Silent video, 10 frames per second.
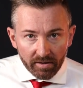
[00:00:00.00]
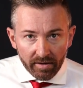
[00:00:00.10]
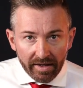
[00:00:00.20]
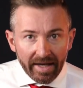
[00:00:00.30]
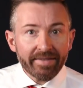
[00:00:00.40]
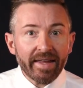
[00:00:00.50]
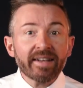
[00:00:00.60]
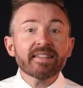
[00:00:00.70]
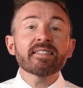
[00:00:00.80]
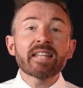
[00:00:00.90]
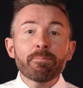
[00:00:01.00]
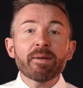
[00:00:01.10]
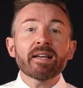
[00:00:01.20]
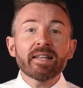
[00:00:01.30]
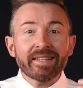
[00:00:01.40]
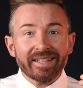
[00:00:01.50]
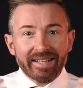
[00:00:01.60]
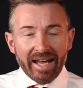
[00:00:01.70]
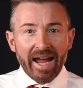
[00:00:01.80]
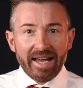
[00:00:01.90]
And that is typically the
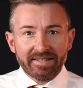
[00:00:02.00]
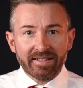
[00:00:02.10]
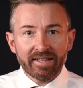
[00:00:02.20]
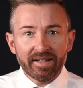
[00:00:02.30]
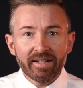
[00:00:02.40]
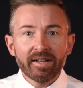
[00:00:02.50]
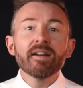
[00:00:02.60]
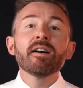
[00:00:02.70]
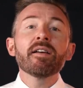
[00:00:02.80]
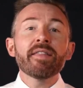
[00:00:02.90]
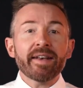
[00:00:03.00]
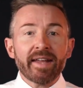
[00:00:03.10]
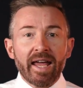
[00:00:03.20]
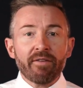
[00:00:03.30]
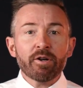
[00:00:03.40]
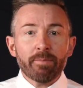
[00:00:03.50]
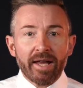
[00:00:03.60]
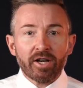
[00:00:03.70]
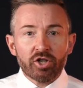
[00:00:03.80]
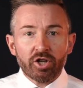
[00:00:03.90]
task that every
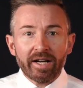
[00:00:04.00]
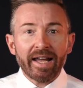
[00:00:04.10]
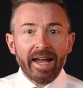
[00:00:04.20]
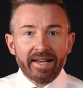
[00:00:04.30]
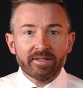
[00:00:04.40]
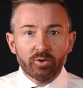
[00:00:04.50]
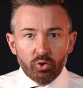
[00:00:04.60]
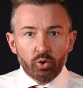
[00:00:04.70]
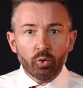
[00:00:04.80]
manager has to do.